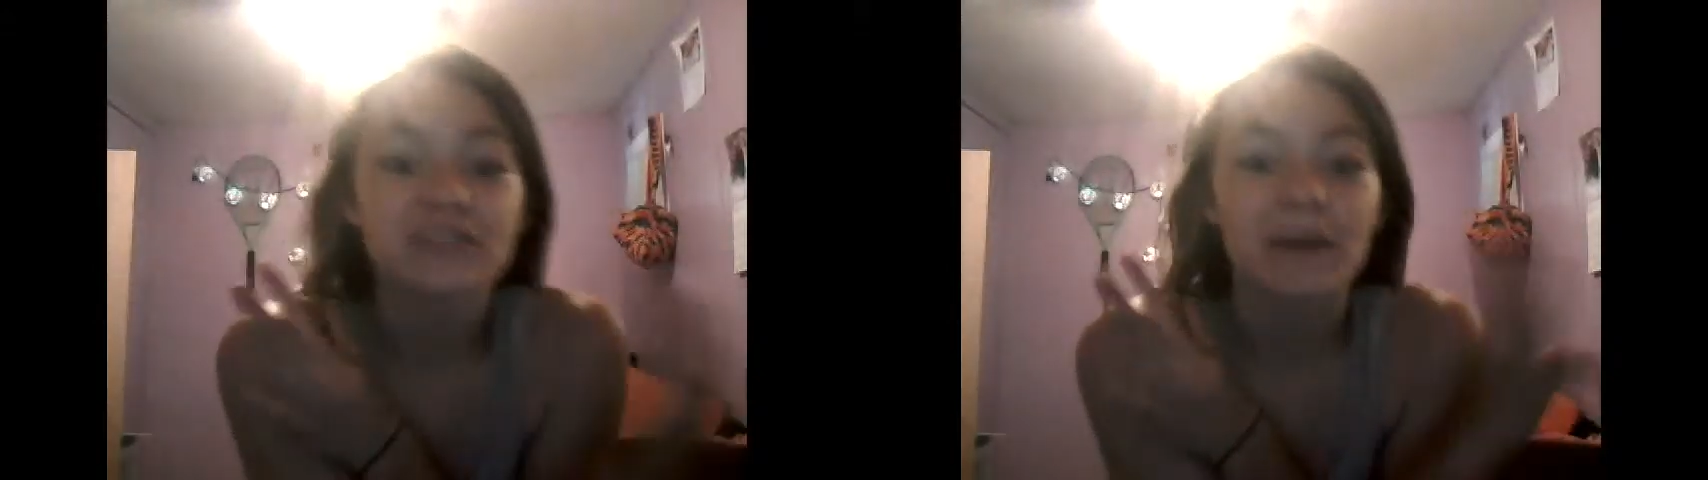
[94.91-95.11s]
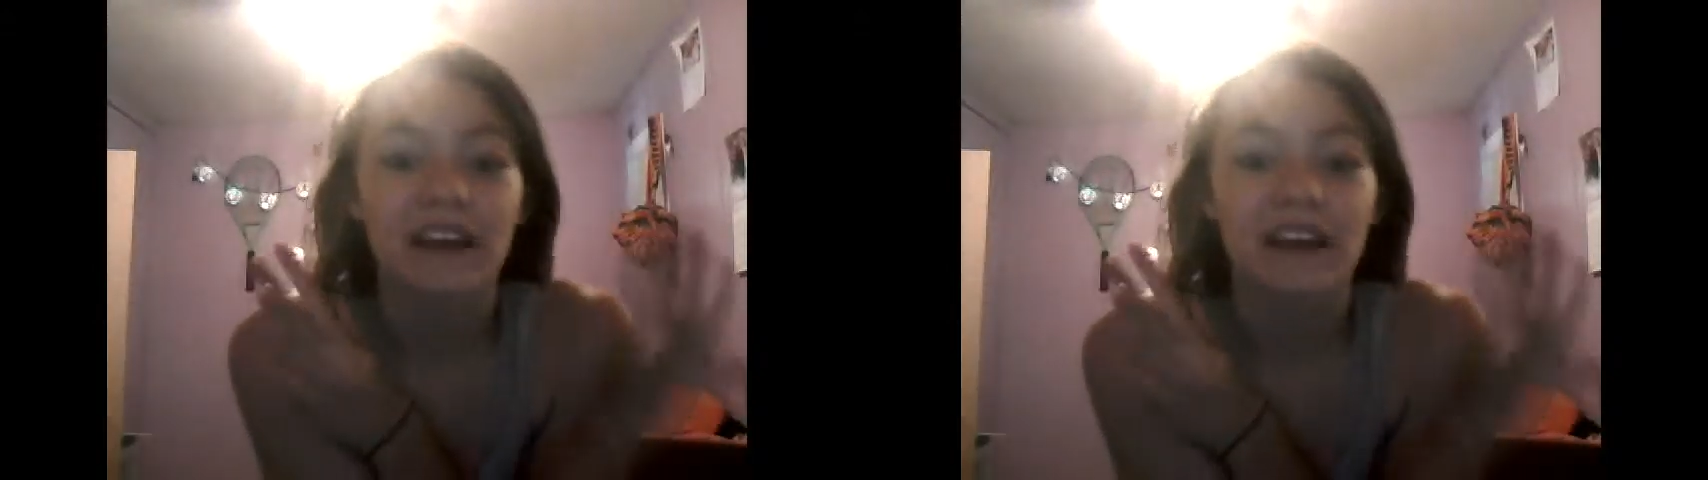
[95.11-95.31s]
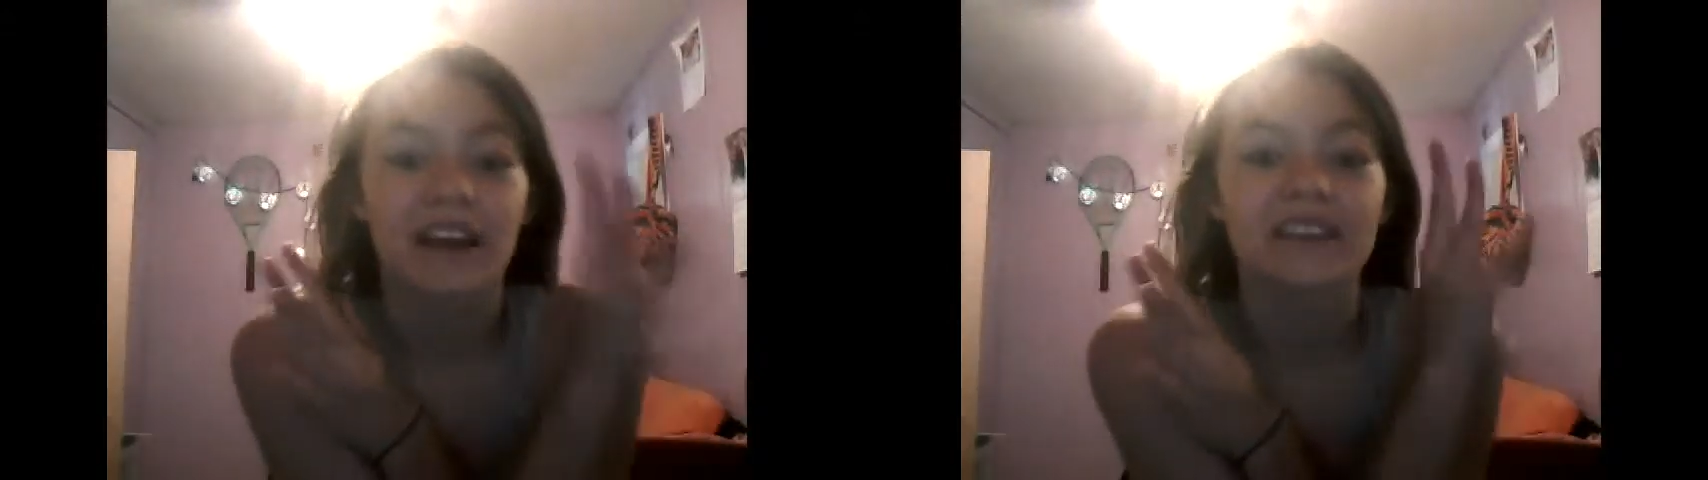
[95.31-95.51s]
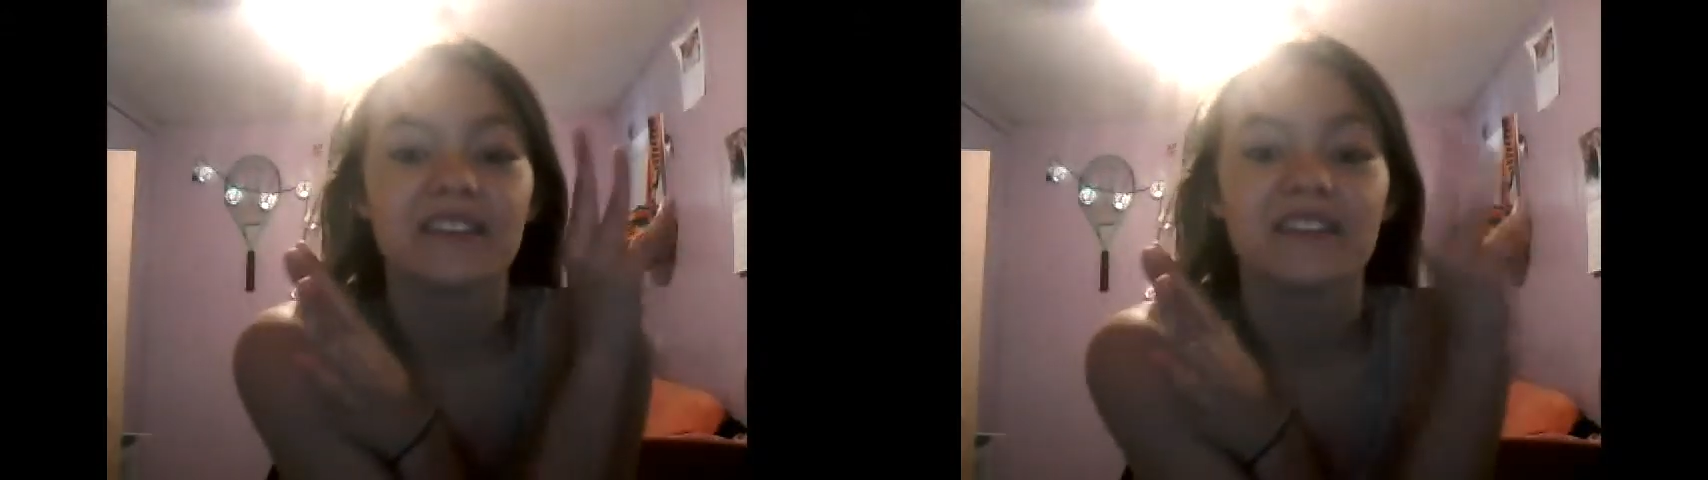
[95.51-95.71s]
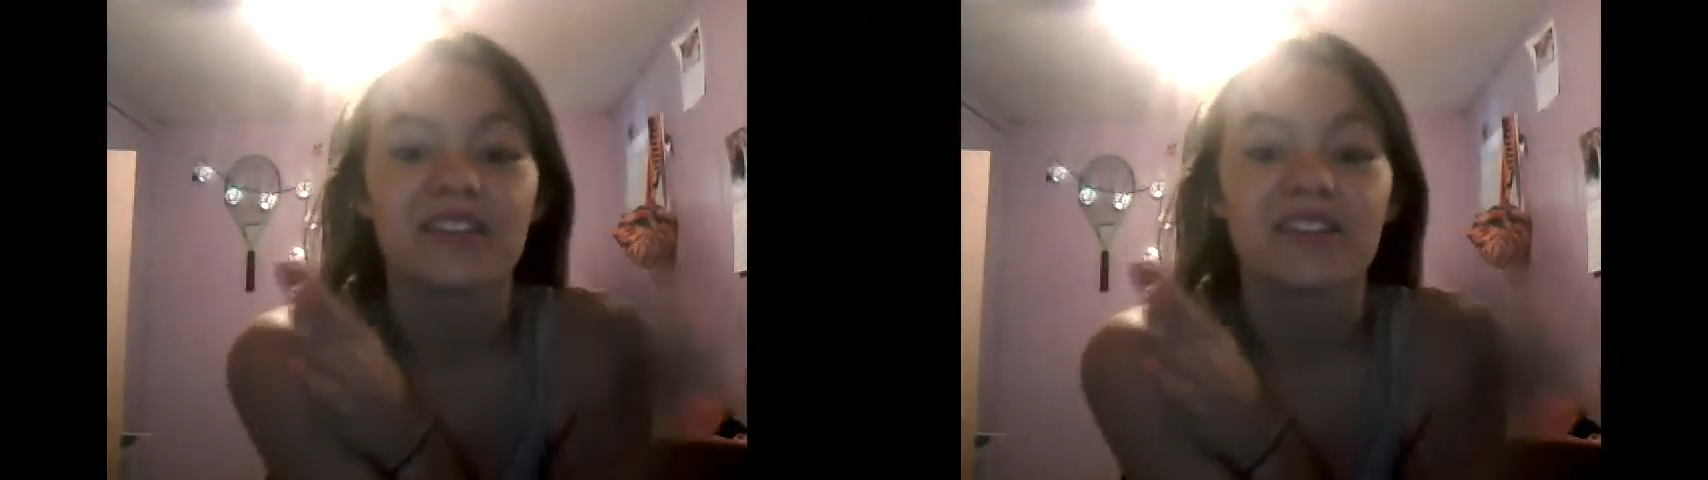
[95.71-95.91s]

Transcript: back I can